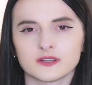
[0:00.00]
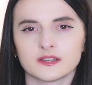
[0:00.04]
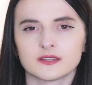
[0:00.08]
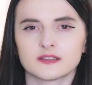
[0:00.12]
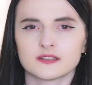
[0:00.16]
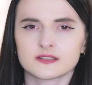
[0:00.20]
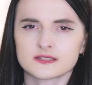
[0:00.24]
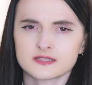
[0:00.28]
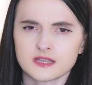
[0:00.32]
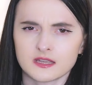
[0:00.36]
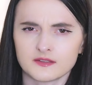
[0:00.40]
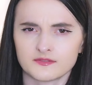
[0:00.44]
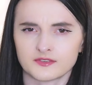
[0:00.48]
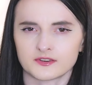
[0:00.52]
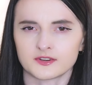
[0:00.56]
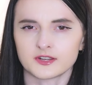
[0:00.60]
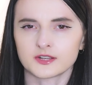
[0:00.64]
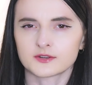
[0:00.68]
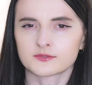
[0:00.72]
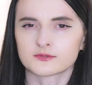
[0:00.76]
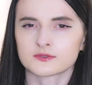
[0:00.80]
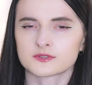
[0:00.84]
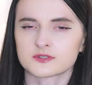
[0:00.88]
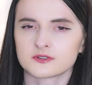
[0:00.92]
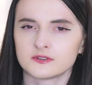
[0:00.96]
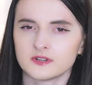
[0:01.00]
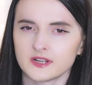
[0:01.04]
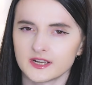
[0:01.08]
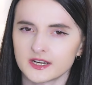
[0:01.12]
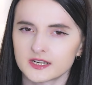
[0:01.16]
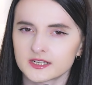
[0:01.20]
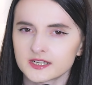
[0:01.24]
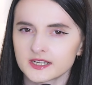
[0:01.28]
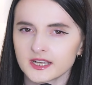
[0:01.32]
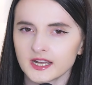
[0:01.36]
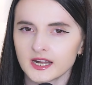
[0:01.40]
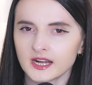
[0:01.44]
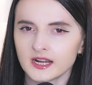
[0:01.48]
It is a very crucial
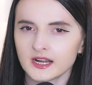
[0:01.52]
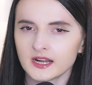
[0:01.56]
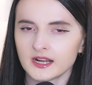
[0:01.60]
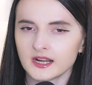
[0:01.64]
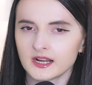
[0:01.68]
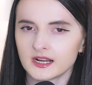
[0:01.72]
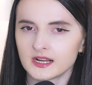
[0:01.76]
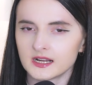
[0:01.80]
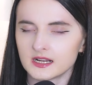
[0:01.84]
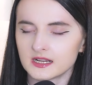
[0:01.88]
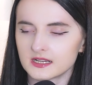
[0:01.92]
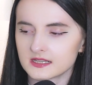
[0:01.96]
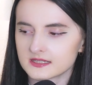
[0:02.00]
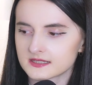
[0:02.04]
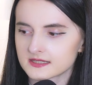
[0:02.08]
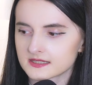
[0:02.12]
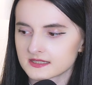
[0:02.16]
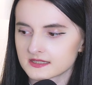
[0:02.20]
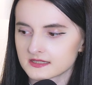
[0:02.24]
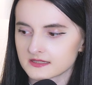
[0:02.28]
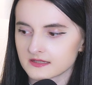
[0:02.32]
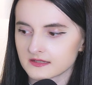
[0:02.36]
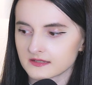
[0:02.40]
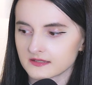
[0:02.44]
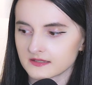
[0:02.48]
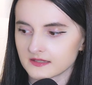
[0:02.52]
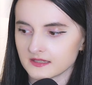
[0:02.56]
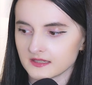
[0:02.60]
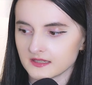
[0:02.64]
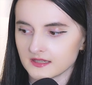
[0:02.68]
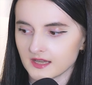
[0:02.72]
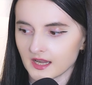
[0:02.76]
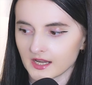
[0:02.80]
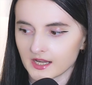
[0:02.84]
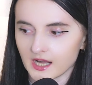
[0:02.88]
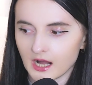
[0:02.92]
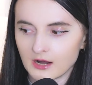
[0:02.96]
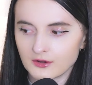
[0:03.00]
area as the
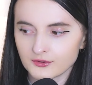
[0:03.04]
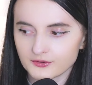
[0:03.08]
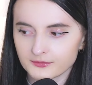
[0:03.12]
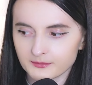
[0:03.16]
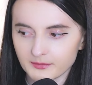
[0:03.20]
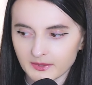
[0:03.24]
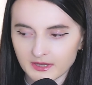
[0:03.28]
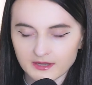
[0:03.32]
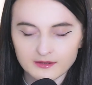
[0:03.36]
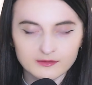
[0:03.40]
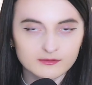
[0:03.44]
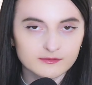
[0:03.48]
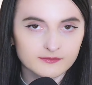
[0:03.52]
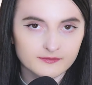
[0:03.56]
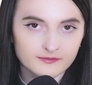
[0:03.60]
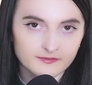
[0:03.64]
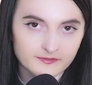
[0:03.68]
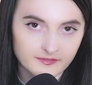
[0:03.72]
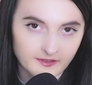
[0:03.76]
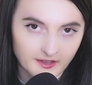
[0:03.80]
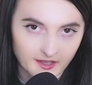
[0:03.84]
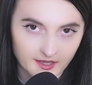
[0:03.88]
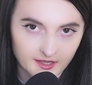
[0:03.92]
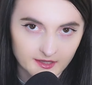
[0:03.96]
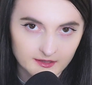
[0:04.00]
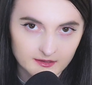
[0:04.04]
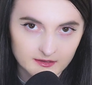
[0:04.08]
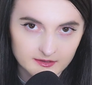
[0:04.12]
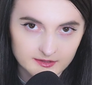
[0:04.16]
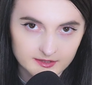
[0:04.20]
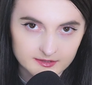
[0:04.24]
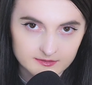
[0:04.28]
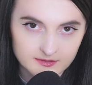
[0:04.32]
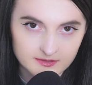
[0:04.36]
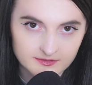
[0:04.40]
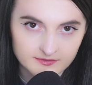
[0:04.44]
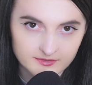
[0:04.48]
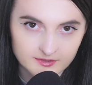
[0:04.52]
account may fail
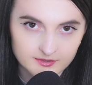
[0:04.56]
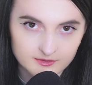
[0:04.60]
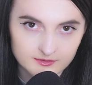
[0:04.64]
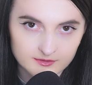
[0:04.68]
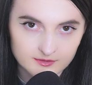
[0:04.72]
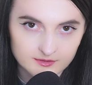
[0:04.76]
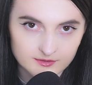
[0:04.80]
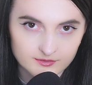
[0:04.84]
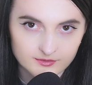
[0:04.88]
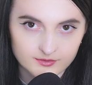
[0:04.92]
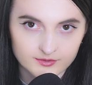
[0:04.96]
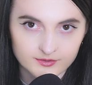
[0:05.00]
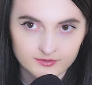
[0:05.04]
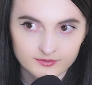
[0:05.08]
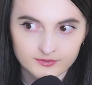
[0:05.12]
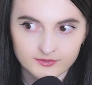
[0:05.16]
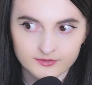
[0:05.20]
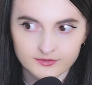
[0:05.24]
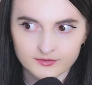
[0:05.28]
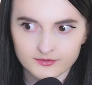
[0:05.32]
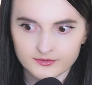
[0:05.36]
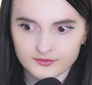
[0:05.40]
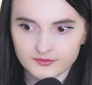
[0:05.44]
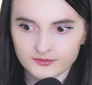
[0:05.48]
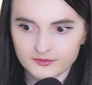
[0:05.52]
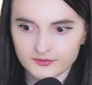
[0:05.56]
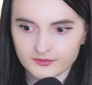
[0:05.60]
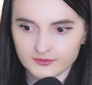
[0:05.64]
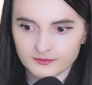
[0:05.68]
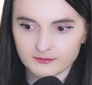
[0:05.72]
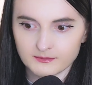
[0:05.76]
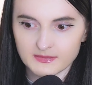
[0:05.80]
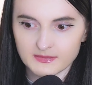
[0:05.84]
the review due to